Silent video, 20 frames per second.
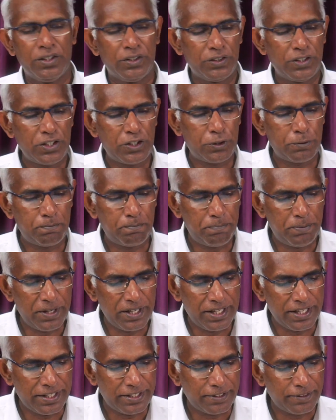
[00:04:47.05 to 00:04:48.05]
the
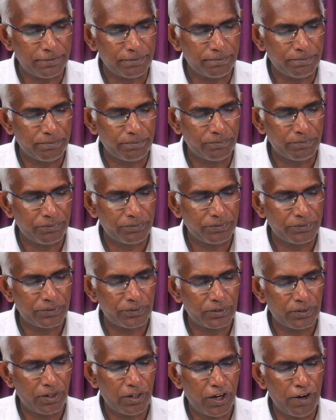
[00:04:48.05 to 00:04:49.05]
spirit
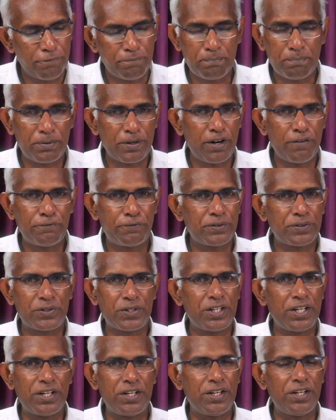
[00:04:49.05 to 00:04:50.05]
of
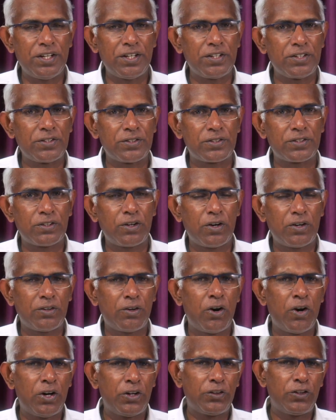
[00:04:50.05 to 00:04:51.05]
prophecy is,
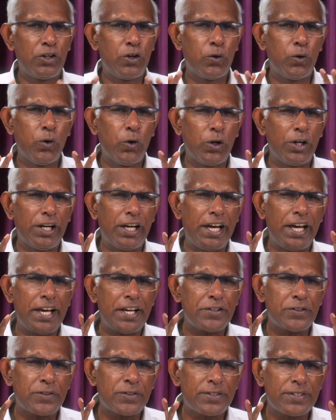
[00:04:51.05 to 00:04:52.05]
or the whole
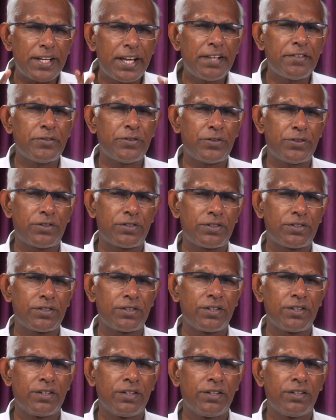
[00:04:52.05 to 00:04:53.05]
essence
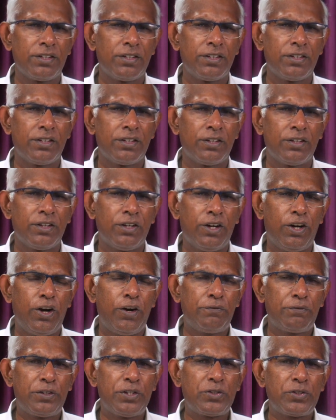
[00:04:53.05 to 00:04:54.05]

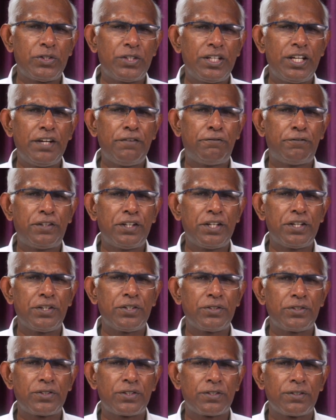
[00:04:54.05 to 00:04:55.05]
of this gift
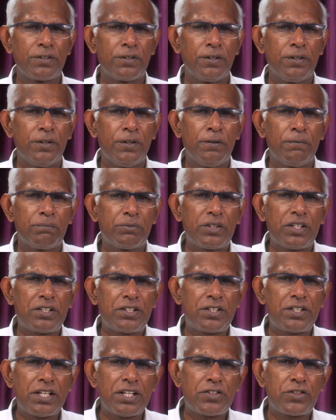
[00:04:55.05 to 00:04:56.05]
is, the
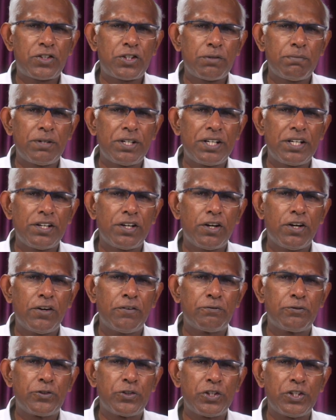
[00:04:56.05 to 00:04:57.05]
testimony
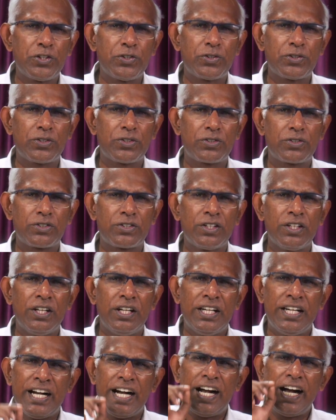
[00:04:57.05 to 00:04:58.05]
of Jesus.
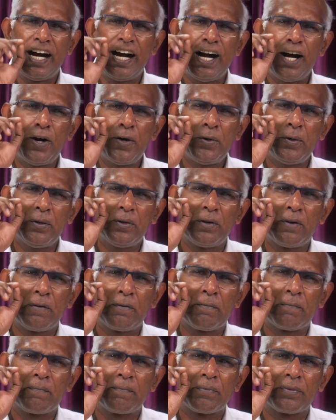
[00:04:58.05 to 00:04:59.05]
How
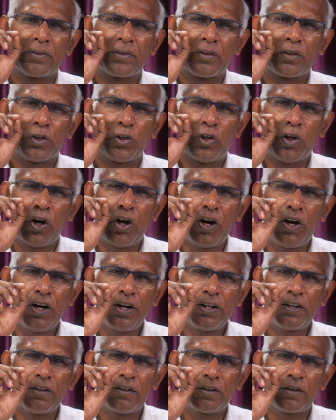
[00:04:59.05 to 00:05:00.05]

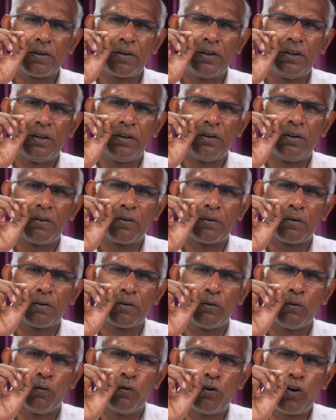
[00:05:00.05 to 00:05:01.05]
God
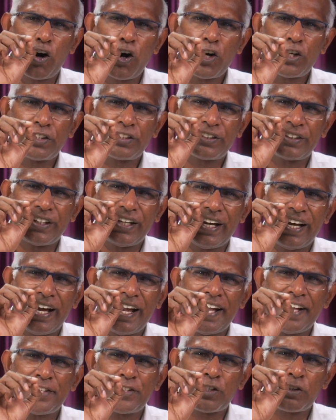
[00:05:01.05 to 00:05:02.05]
walked
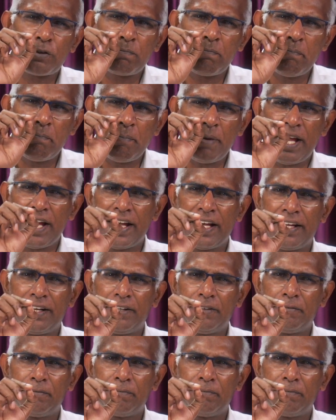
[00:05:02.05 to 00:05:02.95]
as man,